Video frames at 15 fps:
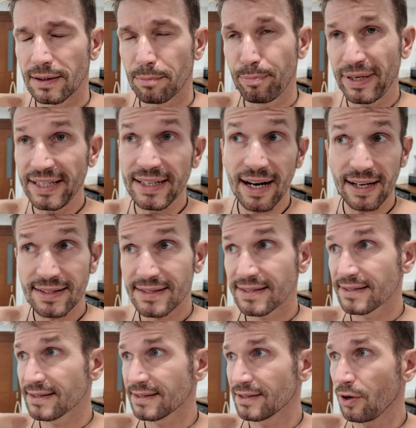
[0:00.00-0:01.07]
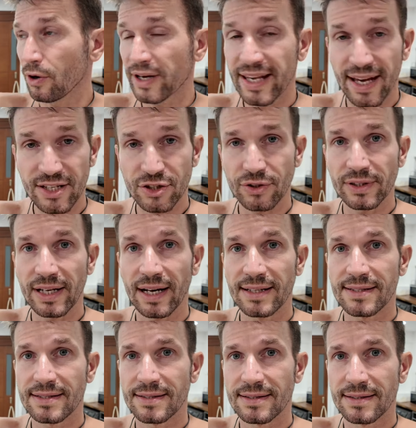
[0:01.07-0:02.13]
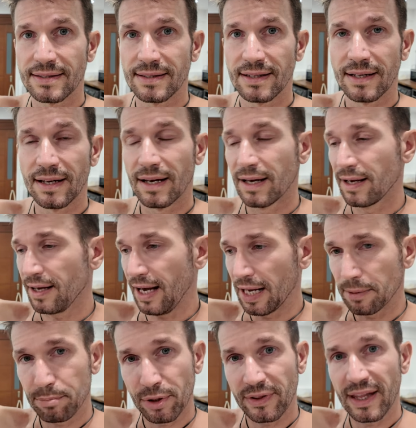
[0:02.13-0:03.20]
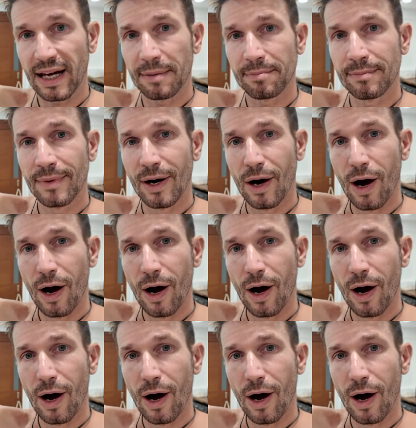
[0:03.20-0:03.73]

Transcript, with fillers: peanuts or cashew nuts and put them